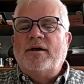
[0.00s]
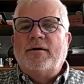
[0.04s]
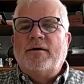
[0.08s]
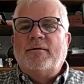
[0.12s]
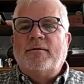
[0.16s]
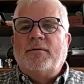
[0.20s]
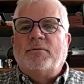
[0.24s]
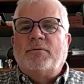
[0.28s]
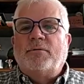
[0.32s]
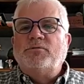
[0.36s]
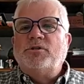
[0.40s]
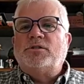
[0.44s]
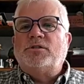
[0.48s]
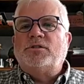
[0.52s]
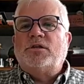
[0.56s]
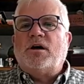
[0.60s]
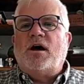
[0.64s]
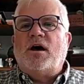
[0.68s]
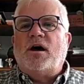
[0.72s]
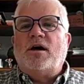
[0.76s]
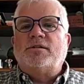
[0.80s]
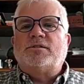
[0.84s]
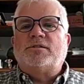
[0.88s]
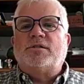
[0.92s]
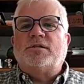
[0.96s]
I'm just
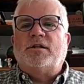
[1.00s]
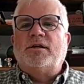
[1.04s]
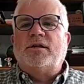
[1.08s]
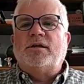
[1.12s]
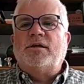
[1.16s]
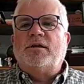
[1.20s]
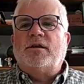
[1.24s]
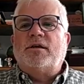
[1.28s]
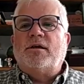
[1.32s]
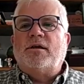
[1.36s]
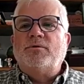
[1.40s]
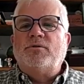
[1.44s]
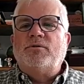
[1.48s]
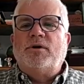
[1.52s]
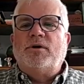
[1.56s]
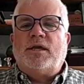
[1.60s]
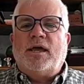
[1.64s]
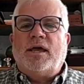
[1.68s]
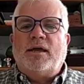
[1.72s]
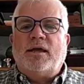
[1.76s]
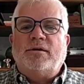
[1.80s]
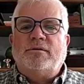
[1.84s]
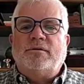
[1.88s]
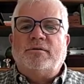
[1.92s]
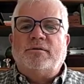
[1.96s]
constantly
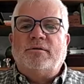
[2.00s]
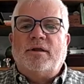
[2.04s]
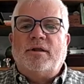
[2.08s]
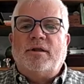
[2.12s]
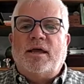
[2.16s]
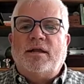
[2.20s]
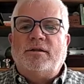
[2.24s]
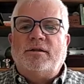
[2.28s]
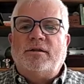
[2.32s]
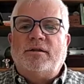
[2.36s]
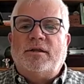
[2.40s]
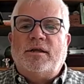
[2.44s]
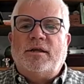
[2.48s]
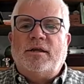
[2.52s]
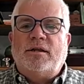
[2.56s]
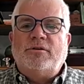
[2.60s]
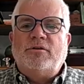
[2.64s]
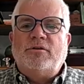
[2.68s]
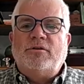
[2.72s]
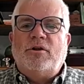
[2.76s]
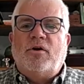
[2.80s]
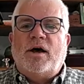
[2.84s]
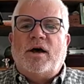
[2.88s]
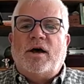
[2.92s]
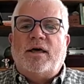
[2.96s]
communicating. And
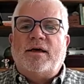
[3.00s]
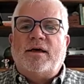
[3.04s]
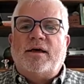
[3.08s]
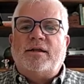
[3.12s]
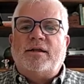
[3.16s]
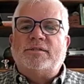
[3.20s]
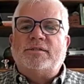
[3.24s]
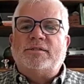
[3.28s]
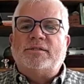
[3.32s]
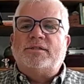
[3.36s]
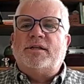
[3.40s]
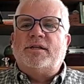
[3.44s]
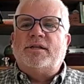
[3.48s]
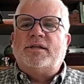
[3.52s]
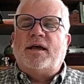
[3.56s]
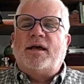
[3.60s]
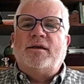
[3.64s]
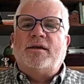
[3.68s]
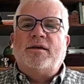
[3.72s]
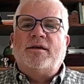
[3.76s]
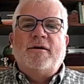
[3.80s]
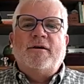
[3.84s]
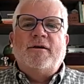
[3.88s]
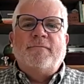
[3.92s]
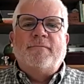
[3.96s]
you know how that is
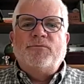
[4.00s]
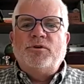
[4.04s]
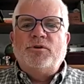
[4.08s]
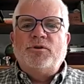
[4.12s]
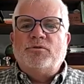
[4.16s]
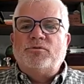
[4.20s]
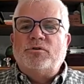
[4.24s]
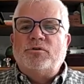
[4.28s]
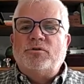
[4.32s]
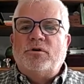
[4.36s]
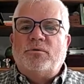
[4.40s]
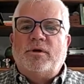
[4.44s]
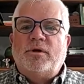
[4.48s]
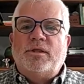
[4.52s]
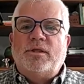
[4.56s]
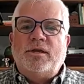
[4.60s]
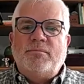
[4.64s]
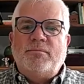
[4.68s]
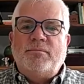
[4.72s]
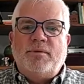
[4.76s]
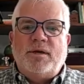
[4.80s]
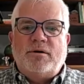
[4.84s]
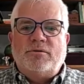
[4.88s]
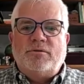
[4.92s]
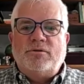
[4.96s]
today. You'll do it with
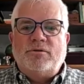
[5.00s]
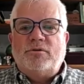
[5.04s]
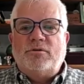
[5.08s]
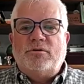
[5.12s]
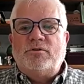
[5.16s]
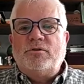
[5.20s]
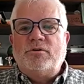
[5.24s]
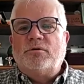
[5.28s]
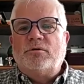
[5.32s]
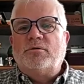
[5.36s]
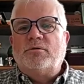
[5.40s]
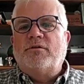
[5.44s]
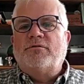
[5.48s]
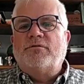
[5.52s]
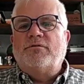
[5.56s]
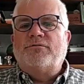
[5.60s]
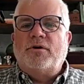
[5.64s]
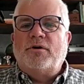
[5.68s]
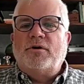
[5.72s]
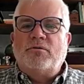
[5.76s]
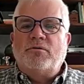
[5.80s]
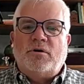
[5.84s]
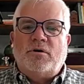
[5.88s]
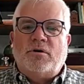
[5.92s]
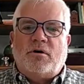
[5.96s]
email, you'll do it with a
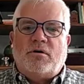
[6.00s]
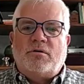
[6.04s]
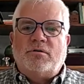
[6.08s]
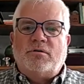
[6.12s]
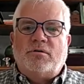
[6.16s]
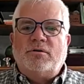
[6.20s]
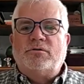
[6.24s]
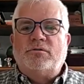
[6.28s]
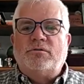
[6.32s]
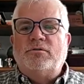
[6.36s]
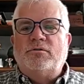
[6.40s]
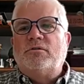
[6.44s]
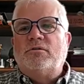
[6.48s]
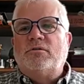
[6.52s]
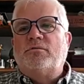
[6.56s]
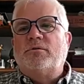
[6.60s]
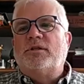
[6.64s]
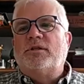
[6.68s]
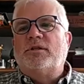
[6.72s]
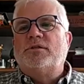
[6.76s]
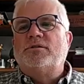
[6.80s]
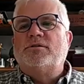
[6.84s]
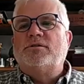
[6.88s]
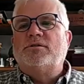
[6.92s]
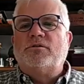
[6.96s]
phone call, you'll do it
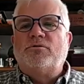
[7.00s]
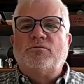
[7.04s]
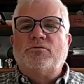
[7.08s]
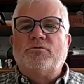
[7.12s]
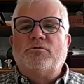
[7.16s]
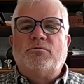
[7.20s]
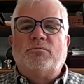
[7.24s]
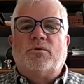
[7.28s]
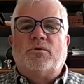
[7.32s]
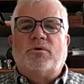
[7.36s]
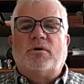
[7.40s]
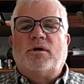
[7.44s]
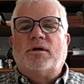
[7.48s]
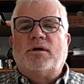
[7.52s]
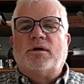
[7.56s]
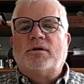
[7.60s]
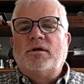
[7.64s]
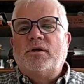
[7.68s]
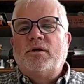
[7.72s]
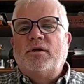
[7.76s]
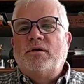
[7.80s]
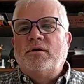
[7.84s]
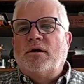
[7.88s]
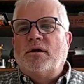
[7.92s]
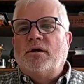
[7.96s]
with a Zoom or
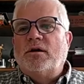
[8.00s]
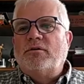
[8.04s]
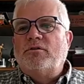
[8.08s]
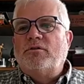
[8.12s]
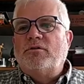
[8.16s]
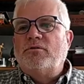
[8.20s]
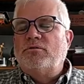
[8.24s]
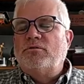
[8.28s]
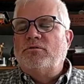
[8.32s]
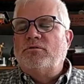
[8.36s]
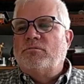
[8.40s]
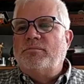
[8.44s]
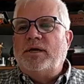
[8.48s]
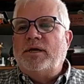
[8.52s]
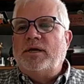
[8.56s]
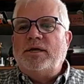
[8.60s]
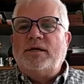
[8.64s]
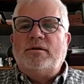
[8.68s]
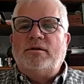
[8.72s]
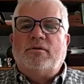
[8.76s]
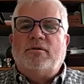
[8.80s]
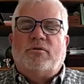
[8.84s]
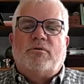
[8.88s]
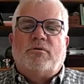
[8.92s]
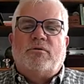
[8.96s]
a Google
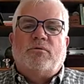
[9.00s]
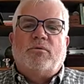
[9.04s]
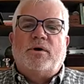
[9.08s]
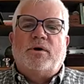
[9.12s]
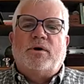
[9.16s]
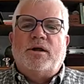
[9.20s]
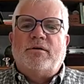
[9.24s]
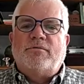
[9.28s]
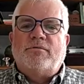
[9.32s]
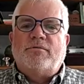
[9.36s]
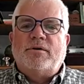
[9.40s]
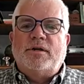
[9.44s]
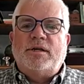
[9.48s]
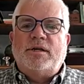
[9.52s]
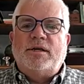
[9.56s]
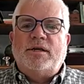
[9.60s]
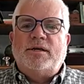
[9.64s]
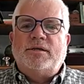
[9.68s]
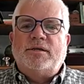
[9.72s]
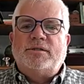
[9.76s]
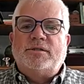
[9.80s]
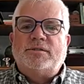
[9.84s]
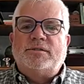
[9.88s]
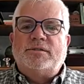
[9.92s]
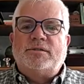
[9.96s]
Meet or whatever it
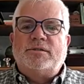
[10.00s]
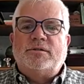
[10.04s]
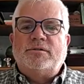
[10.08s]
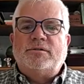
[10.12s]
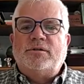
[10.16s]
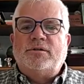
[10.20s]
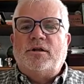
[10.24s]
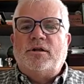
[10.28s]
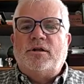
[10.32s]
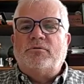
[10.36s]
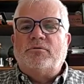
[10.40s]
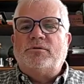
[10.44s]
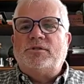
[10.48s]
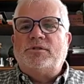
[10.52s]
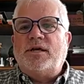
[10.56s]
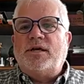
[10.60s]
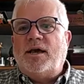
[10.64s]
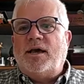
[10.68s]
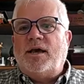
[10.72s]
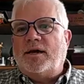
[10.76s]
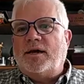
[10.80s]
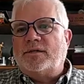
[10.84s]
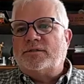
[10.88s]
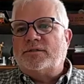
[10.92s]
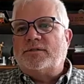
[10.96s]
is, you know,
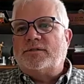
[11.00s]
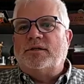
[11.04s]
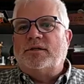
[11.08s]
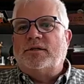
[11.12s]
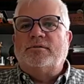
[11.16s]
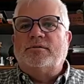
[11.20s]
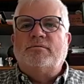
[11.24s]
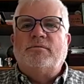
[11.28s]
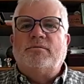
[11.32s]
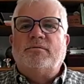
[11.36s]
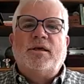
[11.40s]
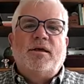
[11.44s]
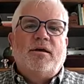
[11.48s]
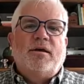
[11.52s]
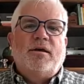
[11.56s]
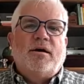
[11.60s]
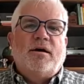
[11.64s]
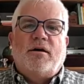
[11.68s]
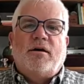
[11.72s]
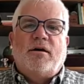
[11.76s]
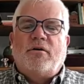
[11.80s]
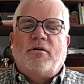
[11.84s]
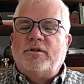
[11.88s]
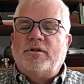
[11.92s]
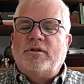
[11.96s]
text and
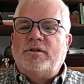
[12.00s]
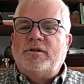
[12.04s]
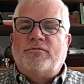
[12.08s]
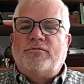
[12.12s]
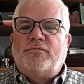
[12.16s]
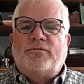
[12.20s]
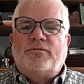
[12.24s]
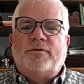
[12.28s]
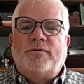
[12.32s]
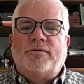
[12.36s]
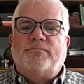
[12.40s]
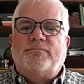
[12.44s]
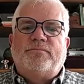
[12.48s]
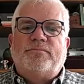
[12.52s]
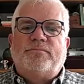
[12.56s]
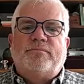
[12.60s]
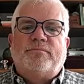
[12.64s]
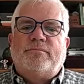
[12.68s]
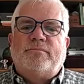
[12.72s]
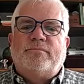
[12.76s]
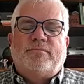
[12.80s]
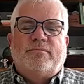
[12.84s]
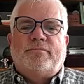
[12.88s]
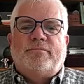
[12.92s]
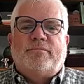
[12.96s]
all the different
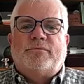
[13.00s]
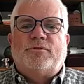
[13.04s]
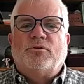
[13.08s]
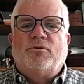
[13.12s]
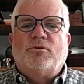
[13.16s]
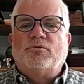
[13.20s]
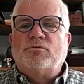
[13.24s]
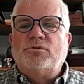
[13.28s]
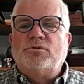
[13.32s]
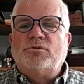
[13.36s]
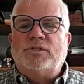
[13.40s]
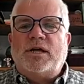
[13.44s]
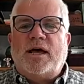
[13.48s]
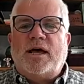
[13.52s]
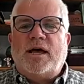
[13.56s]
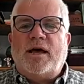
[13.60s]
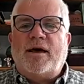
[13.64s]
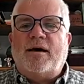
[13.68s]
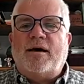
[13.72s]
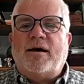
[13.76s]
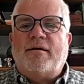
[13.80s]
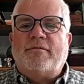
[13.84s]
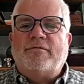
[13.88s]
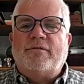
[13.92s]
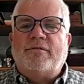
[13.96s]
tools you
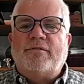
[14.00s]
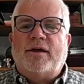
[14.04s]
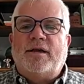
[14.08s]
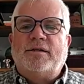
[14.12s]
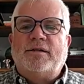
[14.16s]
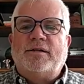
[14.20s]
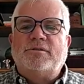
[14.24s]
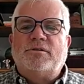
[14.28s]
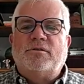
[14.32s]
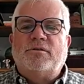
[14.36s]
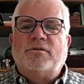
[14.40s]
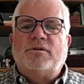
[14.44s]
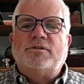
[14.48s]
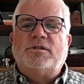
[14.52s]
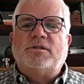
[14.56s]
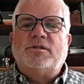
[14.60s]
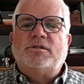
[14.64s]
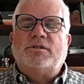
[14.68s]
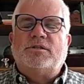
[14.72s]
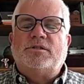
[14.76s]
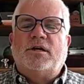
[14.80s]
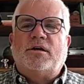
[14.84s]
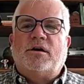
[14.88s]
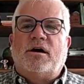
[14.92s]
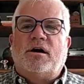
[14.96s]
have. And so it's
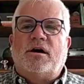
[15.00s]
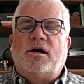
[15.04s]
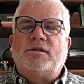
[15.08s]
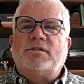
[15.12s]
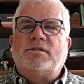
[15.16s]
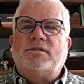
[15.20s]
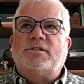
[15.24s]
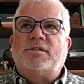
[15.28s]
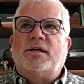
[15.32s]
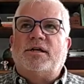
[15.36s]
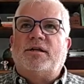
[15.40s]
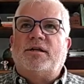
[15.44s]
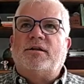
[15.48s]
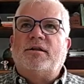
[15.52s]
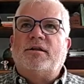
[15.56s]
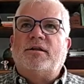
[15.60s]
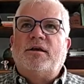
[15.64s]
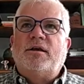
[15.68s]
just a constant,